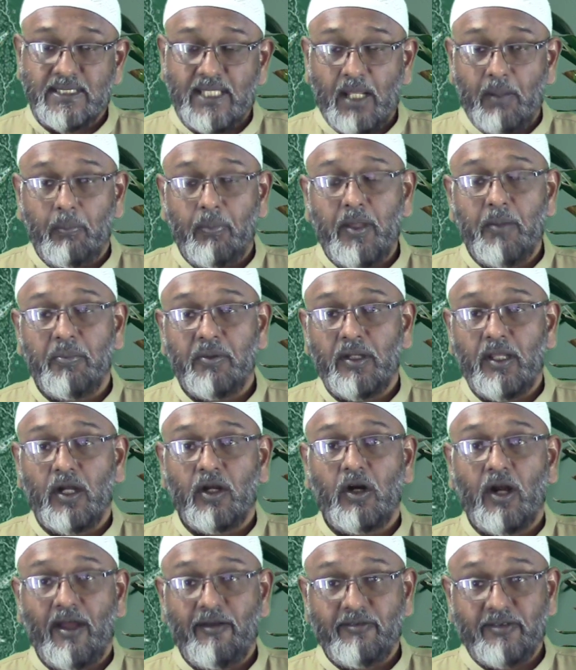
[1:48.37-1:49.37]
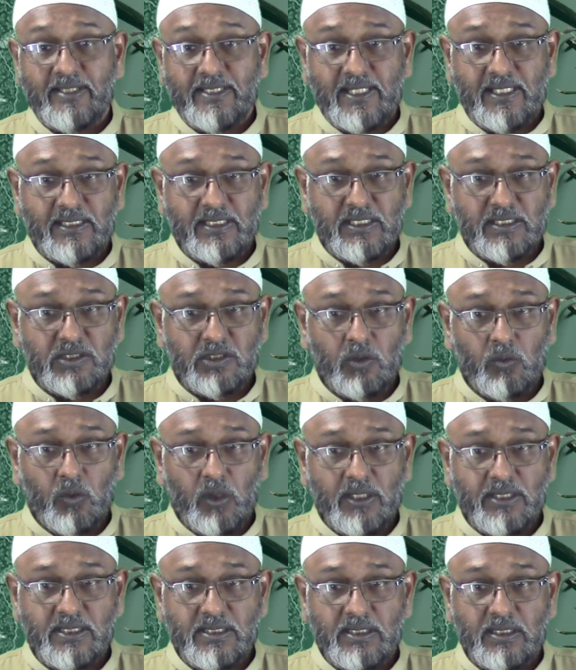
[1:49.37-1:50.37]
that people are gravitating
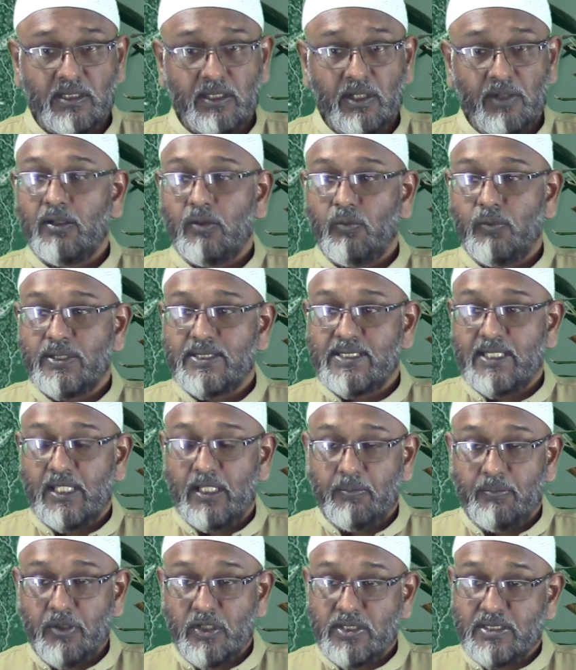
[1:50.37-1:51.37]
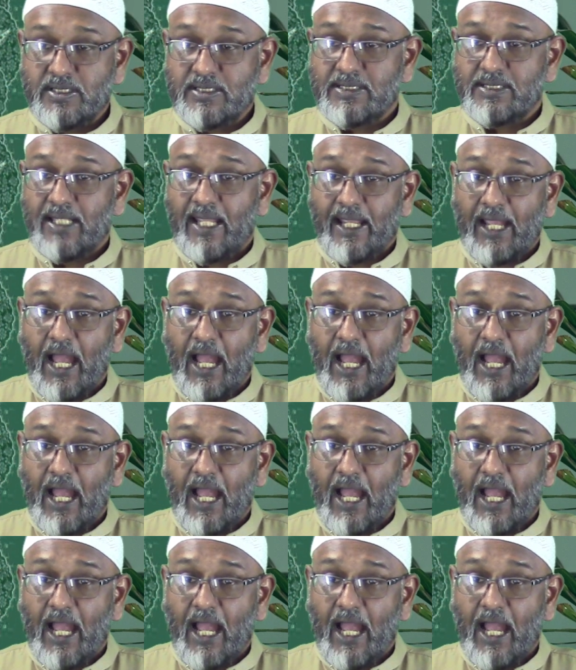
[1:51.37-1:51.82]
towards. We see in persons like